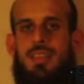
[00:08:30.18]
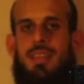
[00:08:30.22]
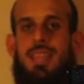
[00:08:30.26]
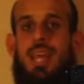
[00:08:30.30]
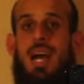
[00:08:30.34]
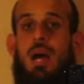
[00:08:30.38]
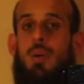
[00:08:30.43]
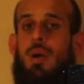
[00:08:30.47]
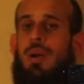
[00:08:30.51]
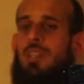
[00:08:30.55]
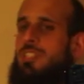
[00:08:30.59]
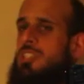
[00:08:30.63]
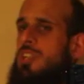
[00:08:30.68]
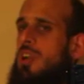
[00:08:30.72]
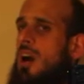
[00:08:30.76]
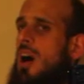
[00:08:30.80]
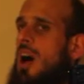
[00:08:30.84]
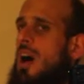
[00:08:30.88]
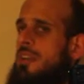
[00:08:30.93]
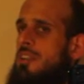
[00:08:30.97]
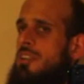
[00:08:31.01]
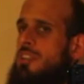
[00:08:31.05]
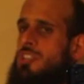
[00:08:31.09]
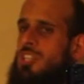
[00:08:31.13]
Now, once you're
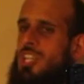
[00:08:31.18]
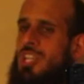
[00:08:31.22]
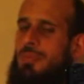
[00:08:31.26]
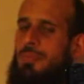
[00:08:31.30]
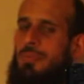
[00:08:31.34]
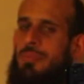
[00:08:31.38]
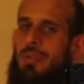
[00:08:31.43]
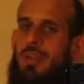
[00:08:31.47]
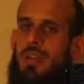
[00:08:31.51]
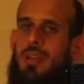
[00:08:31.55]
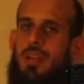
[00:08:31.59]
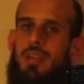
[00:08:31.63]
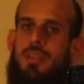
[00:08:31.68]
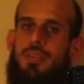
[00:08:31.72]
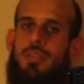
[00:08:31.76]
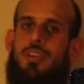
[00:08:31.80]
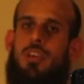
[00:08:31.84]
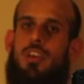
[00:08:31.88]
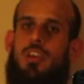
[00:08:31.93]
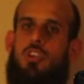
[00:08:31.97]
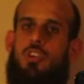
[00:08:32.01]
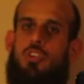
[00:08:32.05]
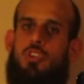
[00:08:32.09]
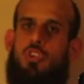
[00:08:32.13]
on your trip,
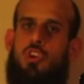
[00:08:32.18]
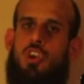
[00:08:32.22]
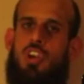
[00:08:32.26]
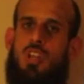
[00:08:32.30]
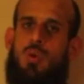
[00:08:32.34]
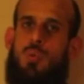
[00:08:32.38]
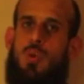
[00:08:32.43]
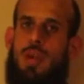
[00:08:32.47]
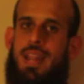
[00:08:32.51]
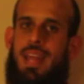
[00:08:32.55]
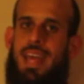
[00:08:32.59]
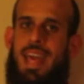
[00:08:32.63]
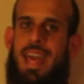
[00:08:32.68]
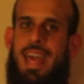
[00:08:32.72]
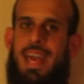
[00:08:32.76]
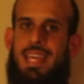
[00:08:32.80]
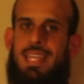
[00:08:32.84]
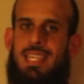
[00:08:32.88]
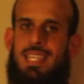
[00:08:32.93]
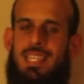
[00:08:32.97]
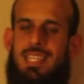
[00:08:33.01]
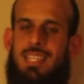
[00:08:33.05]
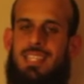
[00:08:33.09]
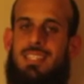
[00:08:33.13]
you're going to want to
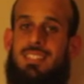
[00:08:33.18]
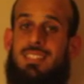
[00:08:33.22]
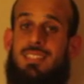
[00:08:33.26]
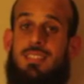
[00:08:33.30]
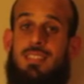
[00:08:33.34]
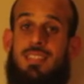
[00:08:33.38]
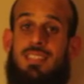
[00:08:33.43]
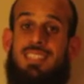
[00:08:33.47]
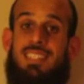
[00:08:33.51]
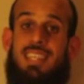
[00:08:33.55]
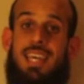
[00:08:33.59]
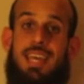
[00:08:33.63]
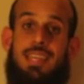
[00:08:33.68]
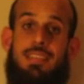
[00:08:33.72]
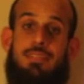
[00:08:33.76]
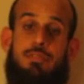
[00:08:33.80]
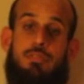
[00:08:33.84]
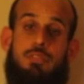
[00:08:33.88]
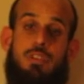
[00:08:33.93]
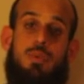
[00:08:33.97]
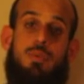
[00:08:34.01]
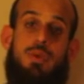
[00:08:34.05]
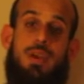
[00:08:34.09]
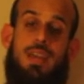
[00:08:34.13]
head to the 10
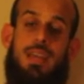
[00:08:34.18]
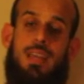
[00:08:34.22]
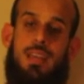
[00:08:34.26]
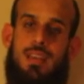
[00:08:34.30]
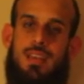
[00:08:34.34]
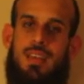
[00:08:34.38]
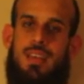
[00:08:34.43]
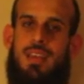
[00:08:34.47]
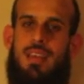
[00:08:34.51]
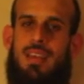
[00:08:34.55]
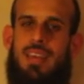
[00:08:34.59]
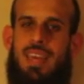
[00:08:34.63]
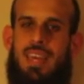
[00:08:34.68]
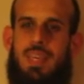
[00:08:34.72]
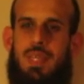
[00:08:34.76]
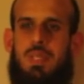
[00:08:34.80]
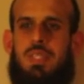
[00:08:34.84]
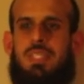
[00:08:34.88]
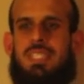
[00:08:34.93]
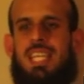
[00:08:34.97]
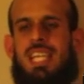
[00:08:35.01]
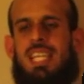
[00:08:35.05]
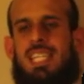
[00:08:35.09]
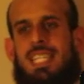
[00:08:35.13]
freeway.
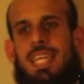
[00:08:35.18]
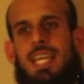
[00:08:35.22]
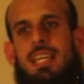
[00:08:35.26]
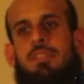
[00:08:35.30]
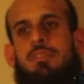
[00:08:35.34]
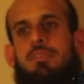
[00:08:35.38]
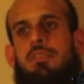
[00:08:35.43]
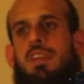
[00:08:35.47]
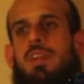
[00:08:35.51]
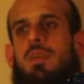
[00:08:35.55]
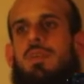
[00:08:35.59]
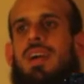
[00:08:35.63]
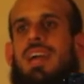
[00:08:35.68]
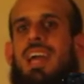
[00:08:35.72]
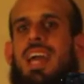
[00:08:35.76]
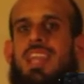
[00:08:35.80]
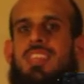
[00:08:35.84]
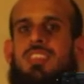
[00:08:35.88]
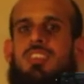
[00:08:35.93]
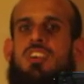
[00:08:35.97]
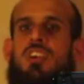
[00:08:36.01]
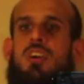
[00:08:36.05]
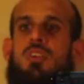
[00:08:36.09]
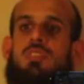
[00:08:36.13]
Interstate 10 freeway,
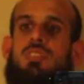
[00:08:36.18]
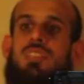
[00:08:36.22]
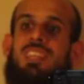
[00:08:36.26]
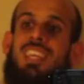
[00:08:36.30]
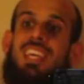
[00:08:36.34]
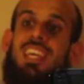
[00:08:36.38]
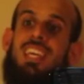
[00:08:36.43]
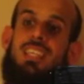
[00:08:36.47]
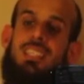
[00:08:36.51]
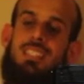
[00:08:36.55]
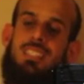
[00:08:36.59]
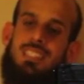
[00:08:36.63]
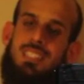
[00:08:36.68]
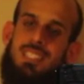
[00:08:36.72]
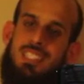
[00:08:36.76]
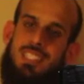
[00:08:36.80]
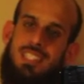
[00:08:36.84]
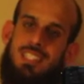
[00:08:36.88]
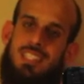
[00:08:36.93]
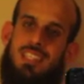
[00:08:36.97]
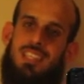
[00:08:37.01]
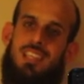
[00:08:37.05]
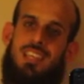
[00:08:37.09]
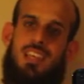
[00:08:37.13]
and you go east.
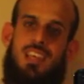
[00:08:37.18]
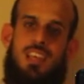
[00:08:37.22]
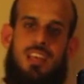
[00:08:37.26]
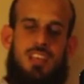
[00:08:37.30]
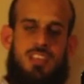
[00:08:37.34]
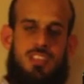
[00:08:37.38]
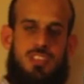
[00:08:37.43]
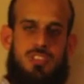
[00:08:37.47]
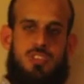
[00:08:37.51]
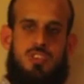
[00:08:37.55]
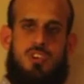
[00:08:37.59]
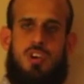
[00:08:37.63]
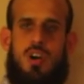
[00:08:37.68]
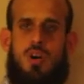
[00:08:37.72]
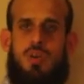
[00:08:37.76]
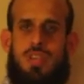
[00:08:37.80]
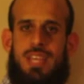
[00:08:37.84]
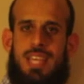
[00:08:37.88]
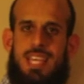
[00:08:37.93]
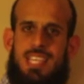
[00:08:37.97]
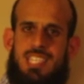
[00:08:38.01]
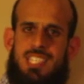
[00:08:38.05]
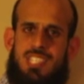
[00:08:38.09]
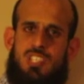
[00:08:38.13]
You
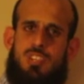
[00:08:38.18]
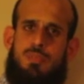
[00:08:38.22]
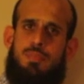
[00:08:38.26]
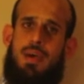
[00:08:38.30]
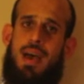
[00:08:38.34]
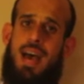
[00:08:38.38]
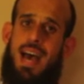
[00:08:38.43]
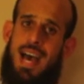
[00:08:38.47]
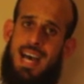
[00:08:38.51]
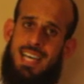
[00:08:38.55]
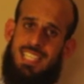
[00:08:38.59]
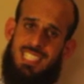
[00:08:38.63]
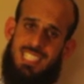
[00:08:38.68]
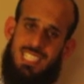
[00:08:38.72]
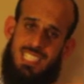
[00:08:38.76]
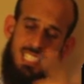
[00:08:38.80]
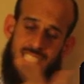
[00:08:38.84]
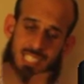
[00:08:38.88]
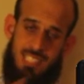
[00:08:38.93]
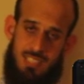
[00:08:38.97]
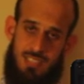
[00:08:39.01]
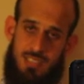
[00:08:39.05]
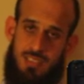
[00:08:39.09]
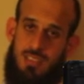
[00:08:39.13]
go east, you
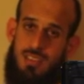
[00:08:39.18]
pass